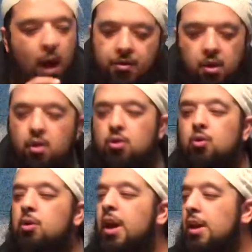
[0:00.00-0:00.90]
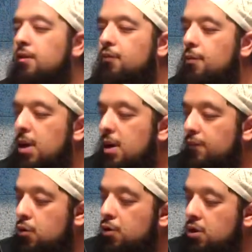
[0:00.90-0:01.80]
whether you look at from an
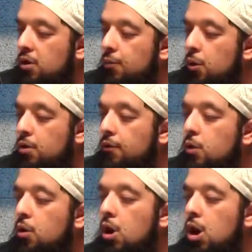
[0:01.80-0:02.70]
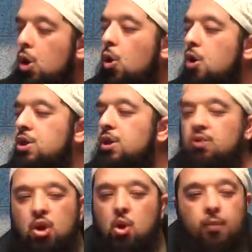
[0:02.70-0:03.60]
evolutionary point of view or
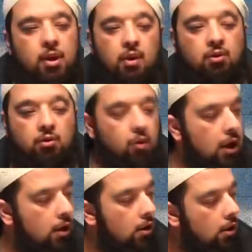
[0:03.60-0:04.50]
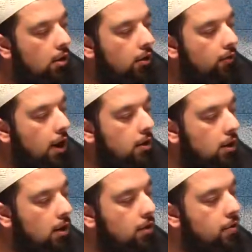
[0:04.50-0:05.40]
just human history,
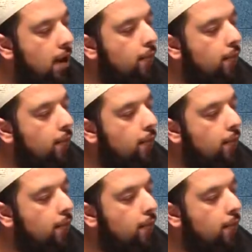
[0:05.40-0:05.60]
right?